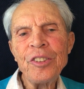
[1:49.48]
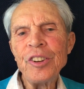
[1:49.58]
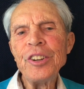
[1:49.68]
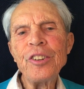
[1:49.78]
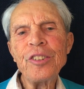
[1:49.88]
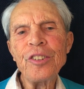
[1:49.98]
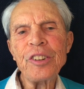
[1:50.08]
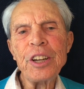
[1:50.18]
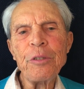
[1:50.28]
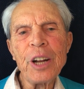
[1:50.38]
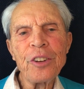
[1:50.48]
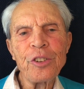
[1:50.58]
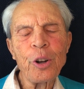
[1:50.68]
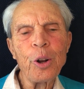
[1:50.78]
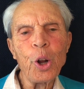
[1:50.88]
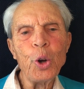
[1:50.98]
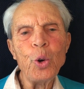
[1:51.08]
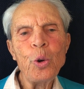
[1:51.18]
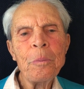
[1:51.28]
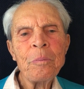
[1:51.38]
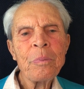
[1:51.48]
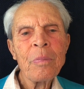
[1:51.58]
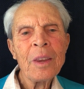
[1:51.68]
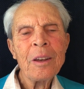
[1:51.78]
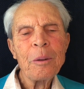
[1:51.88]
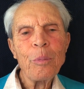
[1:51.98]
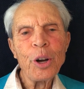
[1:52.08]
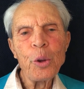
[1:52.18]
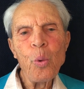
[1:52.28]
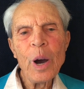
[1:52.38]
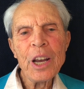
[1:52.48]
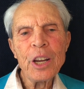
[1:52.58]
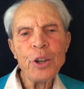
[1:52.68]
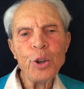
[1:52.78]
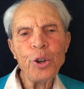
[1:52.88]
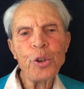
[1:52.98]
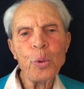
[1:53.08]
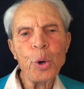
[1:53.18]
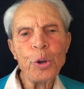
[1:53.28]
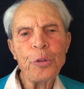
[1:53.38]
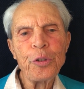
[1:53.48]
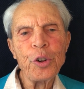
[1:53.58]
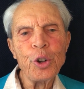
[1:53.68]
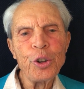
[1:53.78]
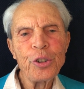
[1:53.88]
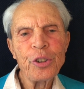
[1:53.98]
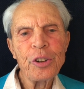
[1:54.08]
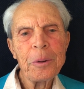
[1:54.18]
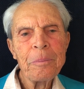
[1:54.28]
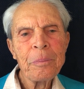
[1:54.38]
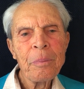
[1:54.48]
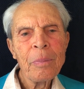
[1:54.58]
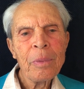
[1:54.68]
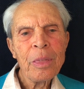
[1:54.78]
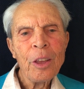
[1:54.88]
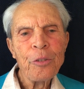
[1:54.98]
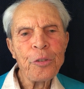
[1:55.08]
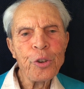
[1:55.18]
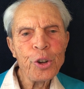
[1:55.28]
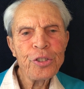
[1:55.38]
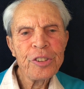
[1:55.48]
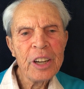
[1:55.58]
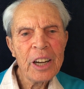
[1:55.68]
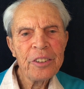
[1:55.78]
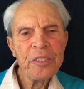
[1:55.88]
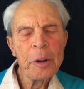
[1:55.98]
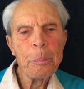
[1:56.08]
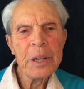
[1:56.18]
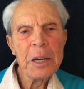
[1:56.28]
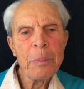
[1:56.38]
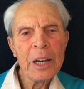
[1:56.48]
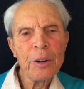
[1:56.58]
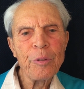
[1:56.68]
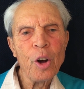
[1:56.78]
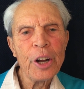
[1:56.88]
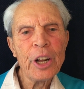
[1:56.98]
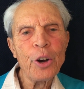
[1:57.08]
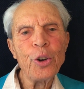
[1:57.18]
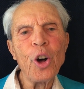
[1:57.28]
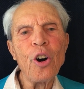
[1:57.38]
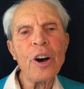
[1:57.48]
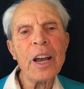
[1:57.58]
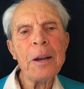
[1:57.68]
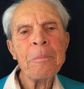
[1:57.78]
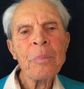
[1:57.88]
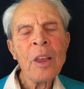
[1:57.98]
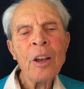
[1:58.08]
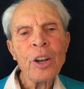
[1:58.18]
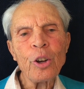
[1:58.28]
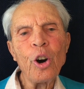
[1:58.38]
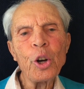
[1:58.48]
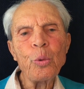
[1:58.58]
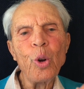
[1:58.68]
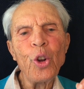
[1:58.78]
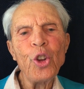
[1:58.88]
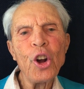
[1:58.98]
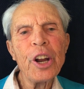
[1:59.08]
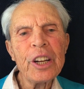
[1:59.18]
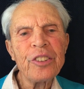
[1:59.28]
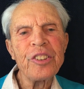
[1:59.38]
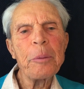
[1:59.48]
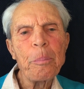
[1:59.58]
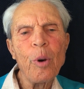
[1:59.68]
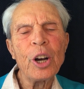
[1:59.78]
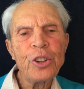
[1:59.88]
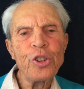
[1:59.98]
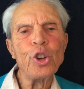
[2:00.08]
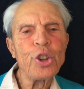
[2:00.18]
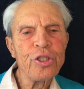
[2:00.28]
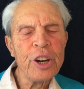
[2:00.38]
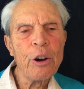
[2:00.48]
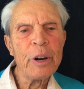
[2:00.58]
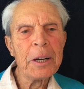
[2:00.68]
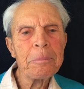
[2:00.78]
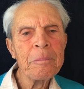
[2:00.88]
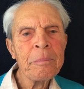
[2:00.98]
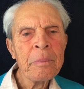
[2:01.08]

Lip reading: Jesus has given us a clue by the way he used the word first. First cast the beam out of thine own eye. God will not accept my church going.